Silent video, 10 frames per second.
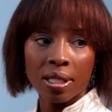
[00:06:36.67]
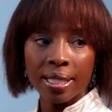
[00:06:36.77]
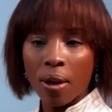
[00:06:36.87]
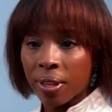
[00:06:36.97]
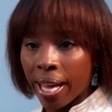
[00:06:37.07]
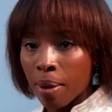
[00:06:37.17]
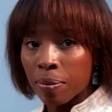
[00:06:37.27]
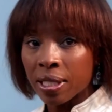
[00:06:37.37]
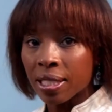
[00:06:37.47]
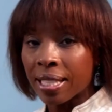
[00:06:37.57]
South
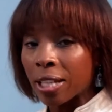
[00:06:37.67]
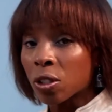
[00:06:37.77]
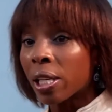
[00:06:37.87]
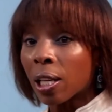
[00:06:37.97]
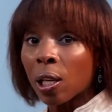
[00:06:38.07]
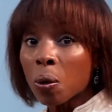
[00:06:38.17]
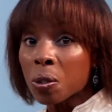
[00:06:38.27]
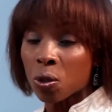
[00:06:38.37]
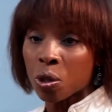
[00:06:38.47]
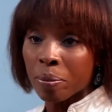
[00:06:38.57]
Campus is actually
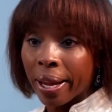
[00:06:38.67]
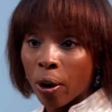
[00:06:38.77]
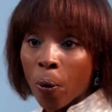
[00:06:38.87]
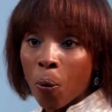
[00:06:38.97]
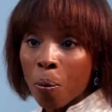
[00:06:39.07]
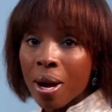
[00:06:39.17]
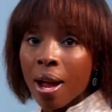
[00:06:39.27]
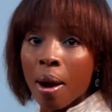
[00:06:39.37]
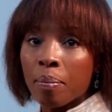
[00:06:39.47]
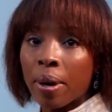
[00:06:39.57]
closer to my home,
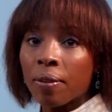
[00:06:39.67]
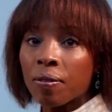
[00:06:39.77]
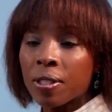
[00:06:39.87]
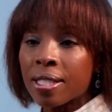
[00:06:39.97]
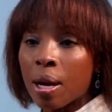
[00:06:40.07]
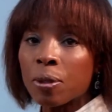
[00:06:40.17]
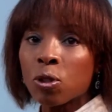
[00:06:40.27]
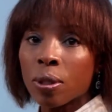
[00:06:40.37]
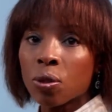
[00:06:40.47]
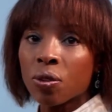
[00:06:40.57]
but for some
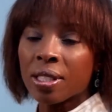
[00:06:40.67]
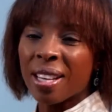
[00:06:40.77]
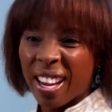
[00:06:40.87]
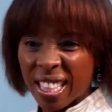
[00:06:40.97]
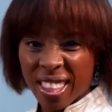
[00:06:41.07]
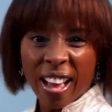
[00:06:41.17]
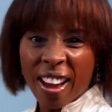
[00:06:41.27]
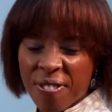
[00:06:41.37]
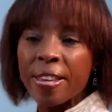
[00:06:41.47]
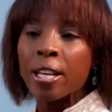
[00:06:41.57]
strange reason, I
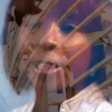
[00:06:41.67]
feel